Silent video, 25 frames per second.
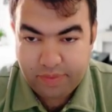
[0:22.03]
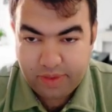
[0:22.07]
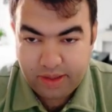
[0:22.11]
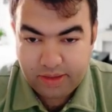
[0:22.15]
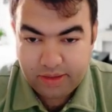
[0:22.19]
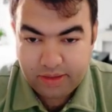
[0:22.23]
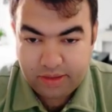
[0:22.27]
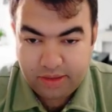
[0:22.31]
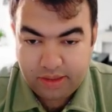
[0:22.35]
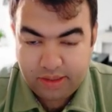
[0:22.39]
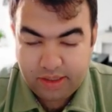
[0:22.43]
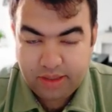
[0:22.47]

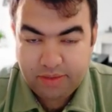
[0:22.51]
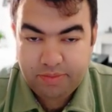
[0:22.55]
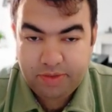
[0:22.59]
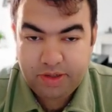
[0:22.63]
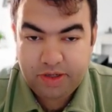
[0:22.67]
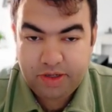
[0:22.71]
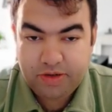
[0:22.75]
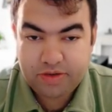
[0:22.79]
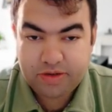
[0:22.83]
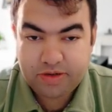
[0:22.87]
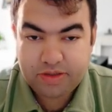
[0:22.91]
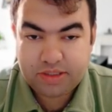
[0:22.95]
three
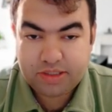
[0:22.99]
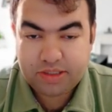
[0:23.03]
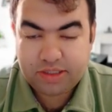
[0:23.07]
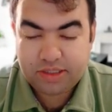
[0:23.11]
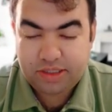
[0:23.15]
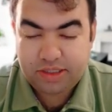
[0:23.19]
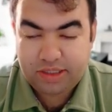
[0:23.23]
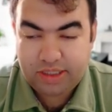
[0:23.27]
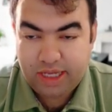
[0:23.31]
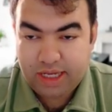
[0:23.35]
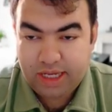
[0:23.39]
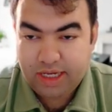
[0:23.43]
videos
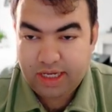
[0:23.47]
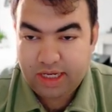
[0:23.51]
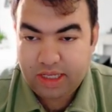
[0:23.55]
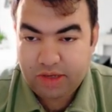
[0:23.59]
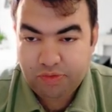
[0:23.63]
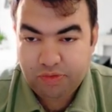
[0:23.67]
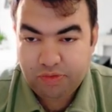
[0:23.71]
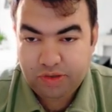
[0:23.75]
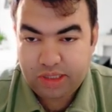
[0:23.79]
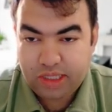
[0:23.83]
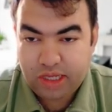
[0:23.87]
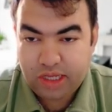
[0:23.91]
daily
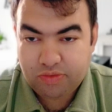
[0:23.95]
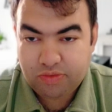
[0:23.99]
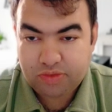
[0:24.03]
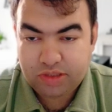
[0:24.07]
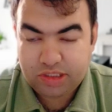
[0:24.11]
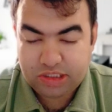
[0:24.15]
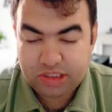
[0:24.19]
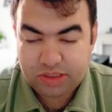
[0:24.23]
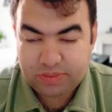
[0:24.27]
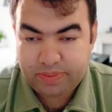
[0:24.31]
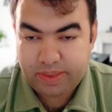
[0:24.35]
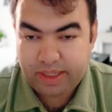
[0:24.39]
without
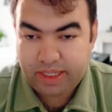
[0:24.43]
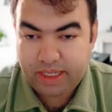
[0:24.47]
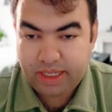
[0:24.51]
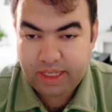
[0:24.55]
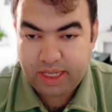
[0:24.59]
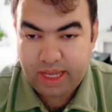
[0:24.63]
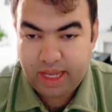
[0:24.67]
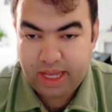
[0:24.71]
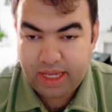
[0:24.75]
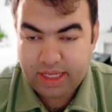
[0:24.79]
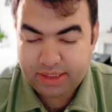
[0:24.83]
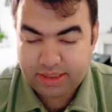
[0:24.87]

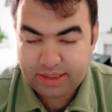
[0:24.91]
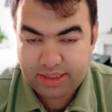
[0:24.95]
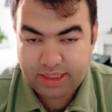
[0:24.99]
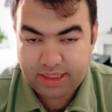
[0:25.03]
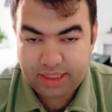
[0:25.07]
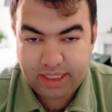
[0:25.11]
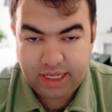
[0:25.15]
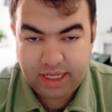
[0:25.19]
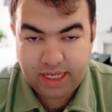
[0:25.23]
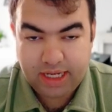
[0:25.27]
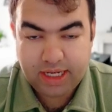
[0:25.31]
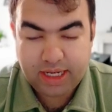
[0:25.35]
spending a
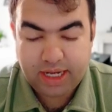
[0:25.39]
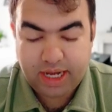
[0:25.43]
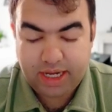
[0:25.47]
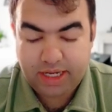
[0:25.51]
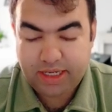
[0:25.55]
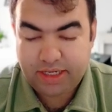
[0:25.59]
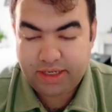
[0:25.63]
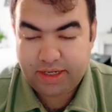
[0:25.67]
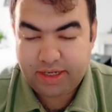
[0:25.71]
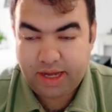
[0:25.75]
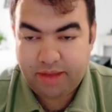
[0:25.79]
single credit.